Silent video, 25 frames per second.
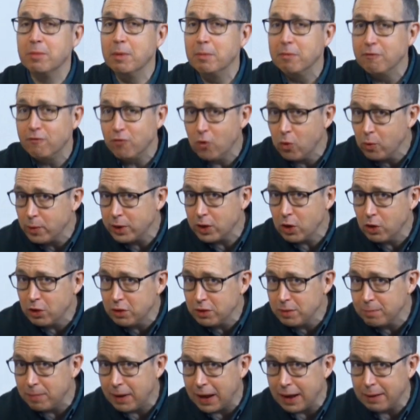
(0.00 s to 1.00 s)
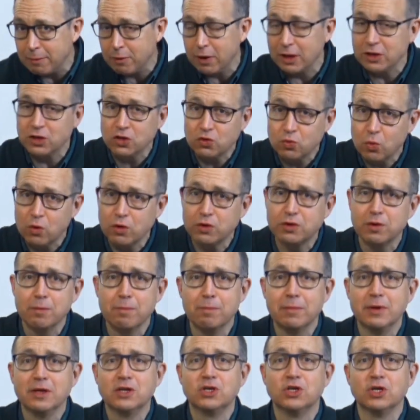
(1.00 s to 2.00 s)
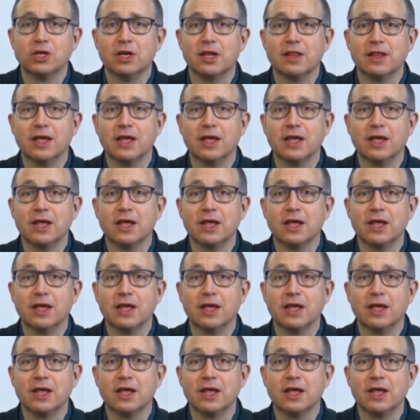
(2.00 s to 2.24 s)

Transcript: But before we go to the Bible, I just want to mention